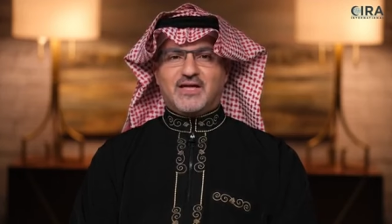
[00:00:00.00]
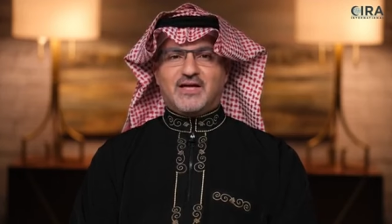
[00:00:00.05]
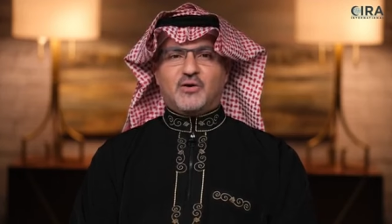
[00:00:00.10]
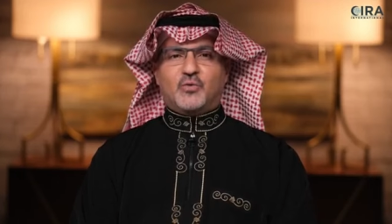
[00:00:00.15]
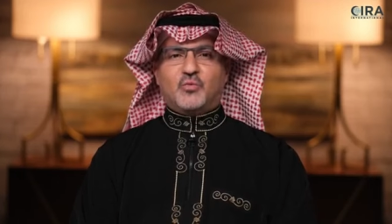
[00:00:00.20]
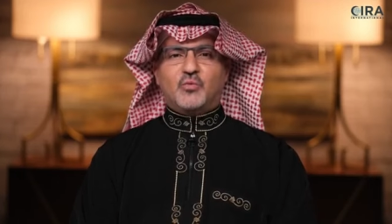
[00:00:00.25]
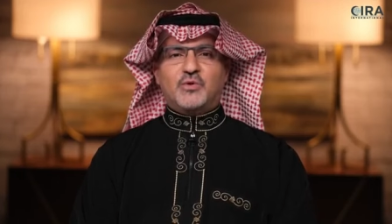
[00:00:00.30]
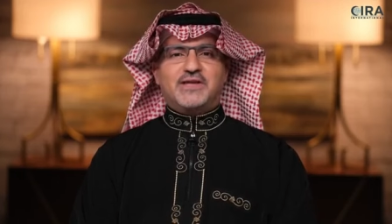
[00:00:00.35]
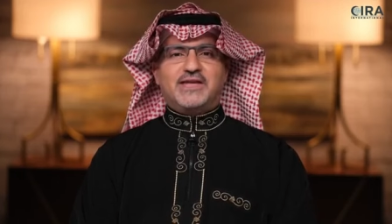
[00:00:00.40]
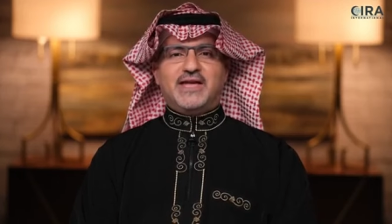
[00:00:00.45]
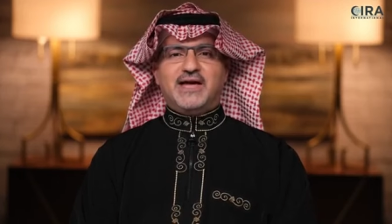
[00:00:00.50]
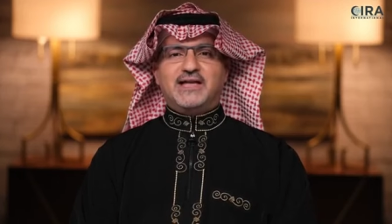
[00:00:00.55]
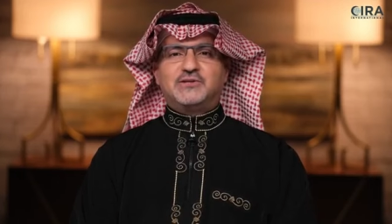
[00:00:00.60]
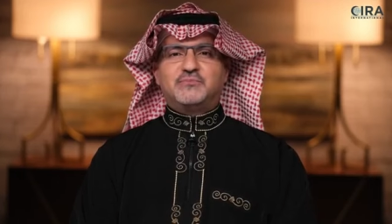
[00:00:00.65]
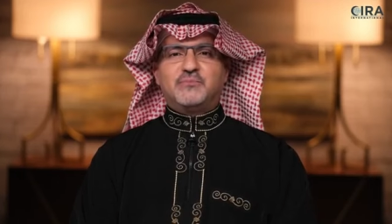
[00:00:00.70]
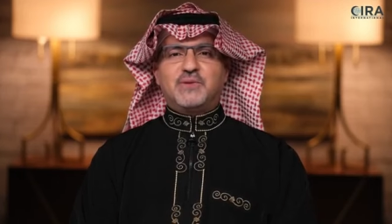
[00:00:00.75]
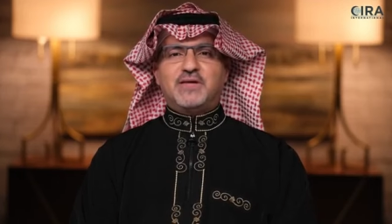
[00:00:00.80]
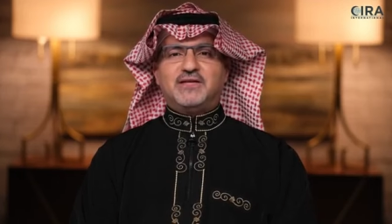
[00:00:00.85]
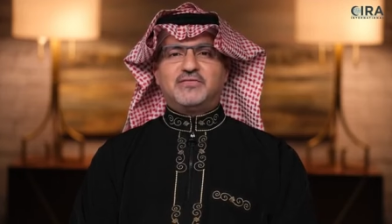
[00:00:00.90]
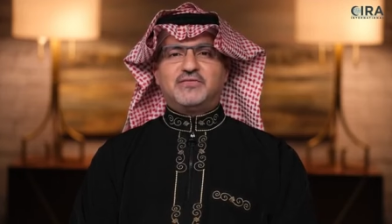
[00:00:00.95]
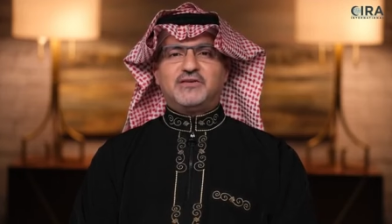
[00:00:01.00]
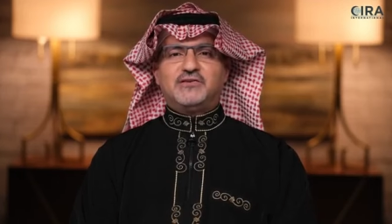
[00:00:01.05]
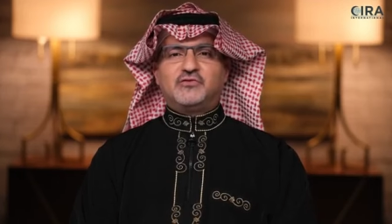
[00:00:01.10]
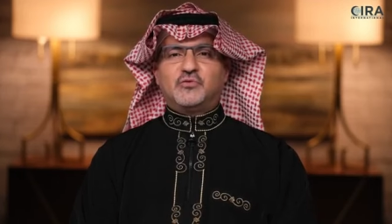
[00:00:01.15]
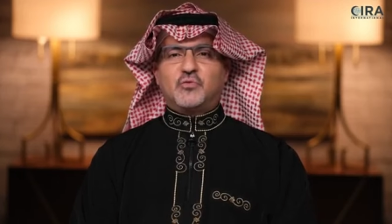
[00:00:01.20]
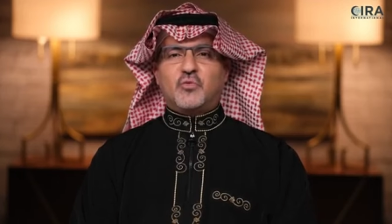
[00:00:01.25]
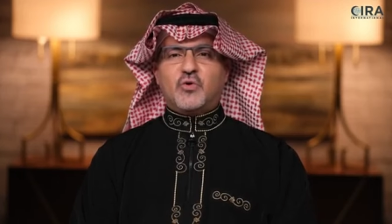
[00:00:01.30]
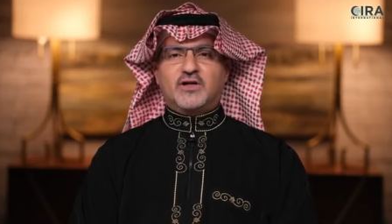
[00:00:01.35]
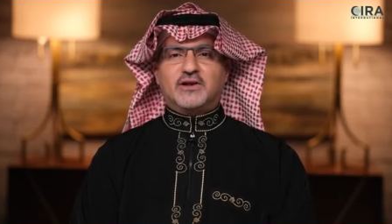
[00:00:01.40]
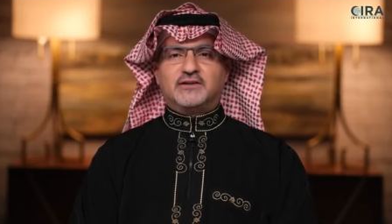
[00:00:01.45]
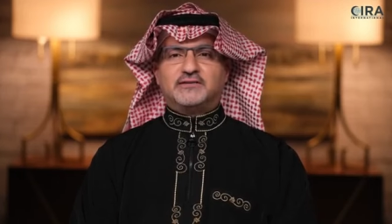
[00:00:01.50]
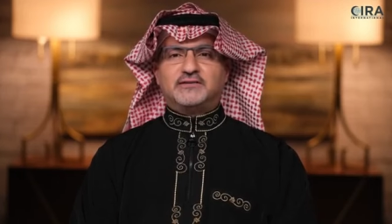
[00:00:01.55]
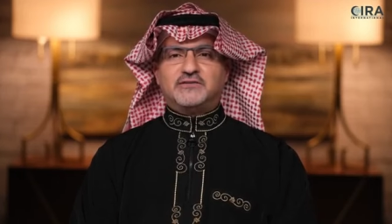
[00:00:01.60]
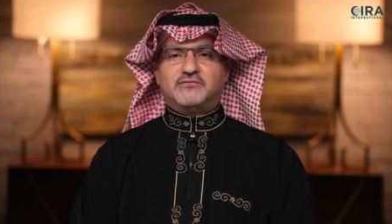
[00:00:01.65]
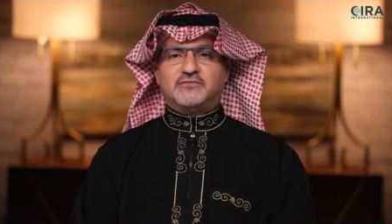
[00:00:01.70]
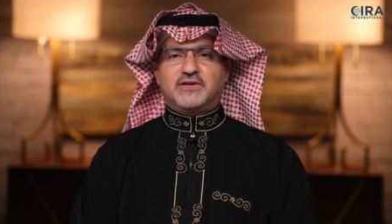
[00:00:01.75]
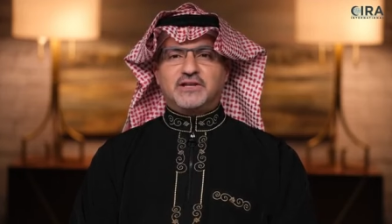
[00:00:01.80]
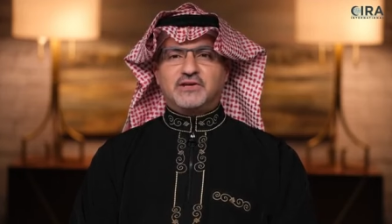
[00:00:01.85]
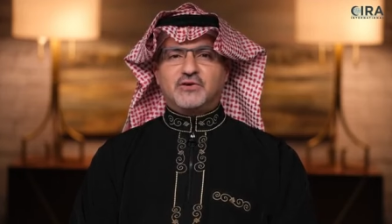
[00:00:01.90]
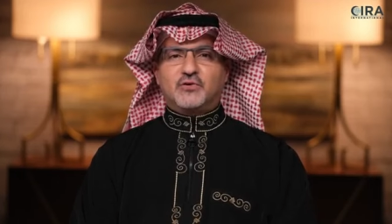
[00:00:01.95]
We can't make these quality
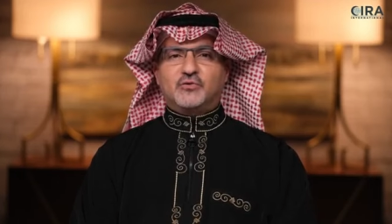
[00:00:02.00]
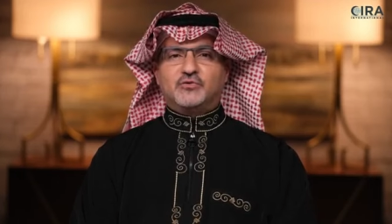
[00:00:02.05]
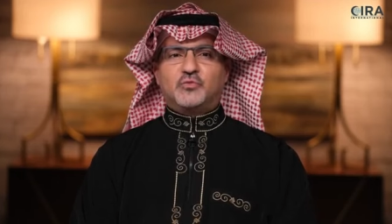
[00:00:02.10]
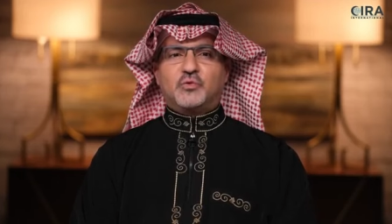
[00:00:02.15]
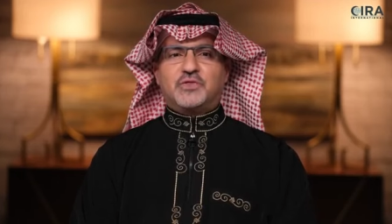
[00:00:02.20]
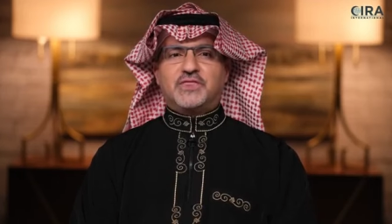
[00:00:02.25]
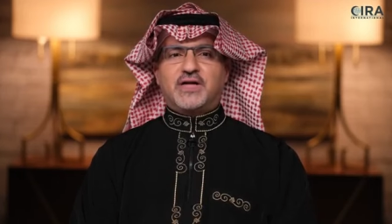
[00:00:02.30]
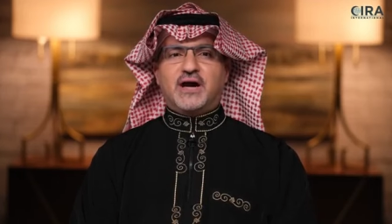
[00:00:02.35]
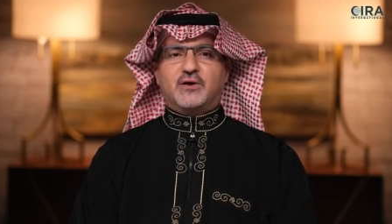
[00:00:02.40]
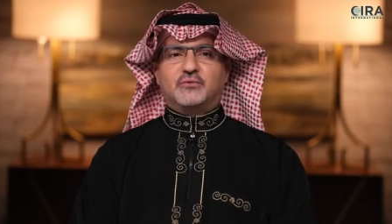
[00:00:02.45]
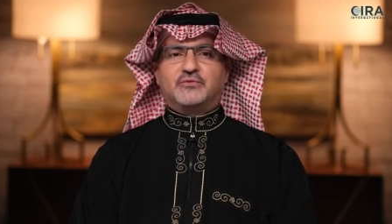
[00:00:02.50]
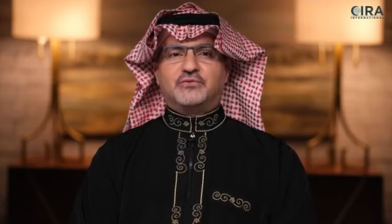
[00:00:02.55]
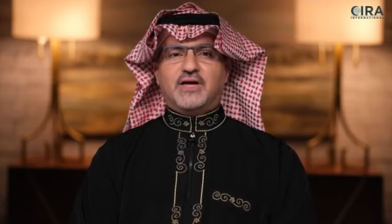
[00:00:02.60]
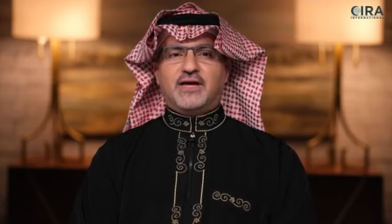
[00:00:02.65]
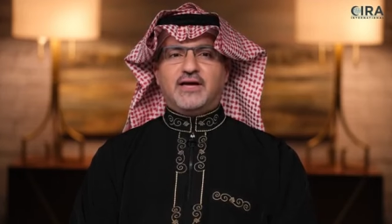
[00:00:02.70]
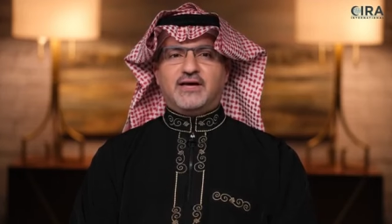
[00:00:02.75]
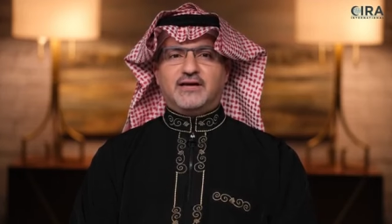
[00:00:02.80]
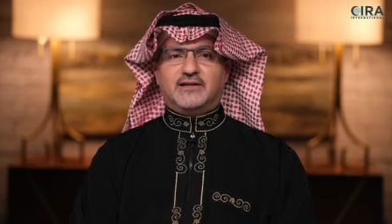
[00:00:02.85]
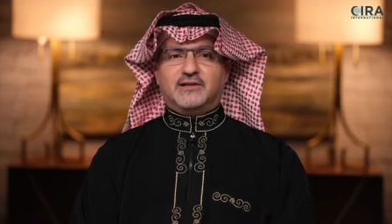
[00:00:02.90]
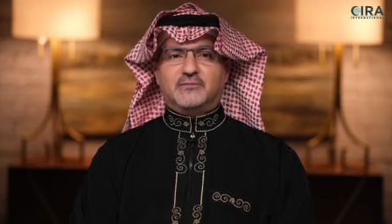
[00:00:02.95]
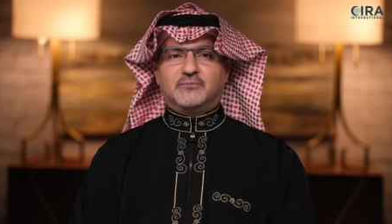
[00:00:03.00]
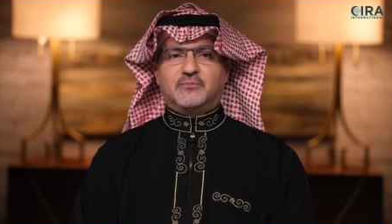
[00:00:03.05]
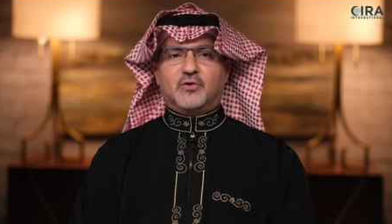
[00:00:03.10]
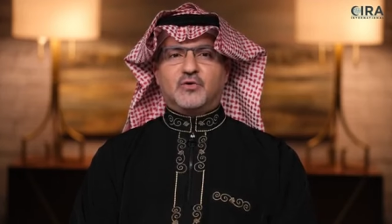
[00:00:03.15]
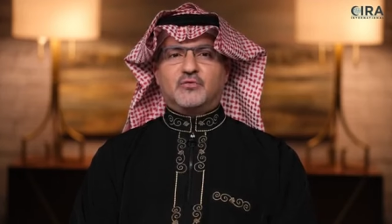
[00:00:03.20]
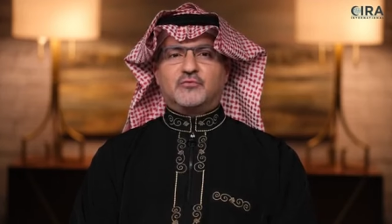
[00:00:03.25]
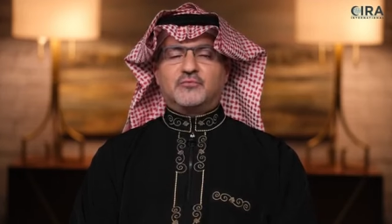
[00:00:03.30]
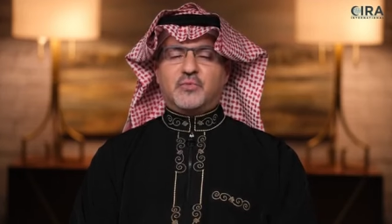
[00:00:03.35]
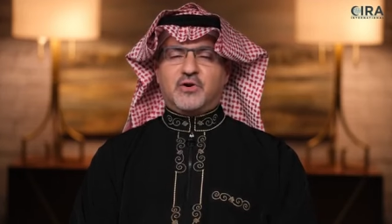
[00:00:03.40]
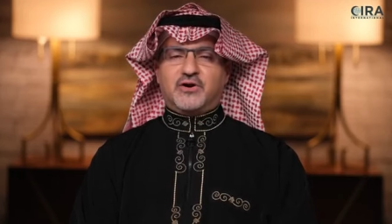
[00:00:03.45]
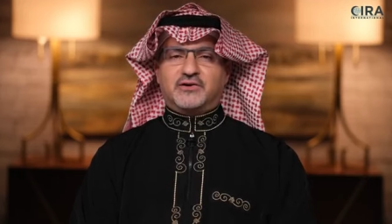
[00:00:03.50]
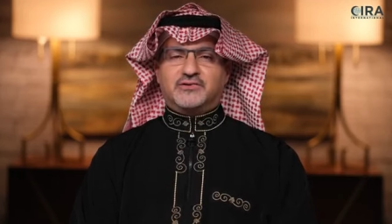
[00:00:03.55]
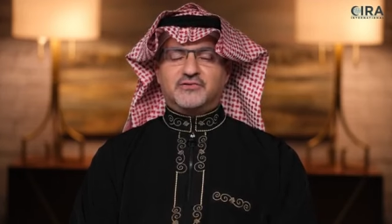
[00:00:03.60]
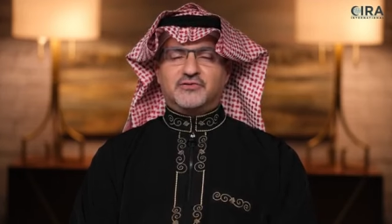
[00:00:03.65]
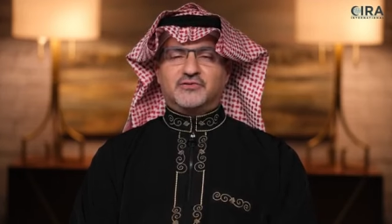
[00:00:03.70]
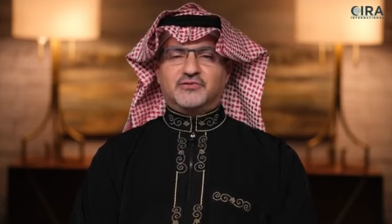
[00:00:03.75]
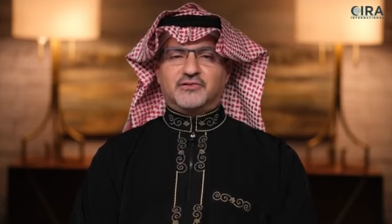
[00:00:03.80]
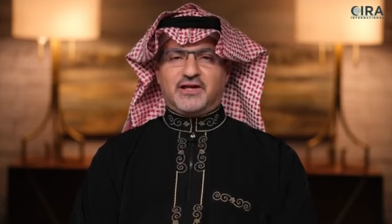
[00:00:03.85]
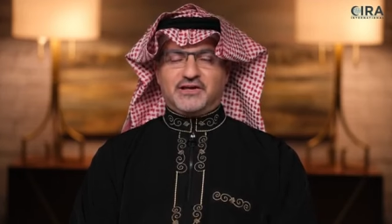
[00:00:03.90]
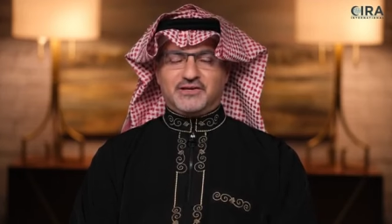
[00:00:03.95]
videos without the help of
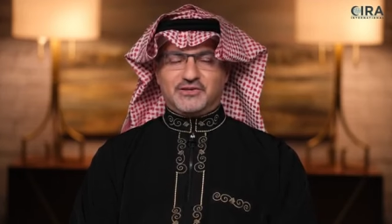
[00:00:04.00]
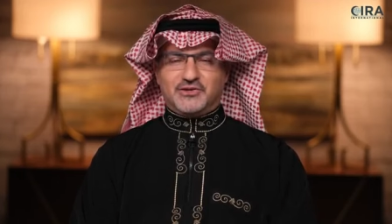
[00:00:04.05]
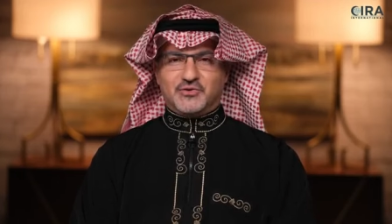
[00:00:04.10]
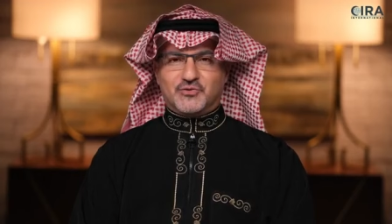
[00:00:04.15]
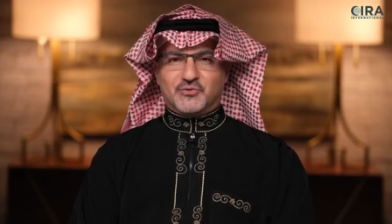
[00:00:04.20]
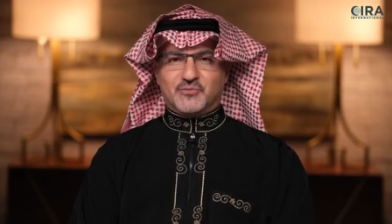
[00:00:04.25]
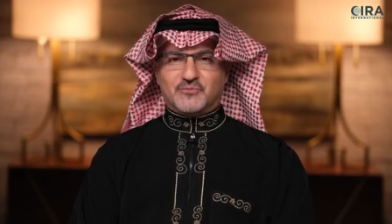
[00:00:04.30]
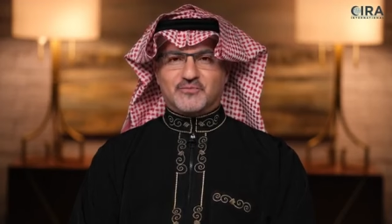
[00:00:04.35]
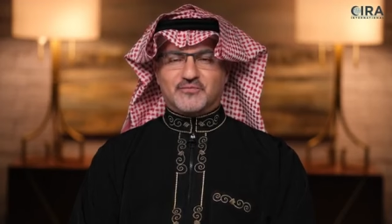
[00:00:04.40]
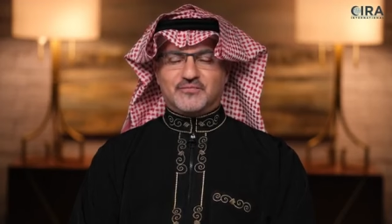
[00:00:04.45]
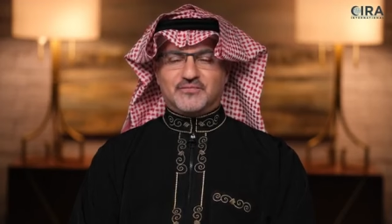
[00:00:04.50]
partners like you.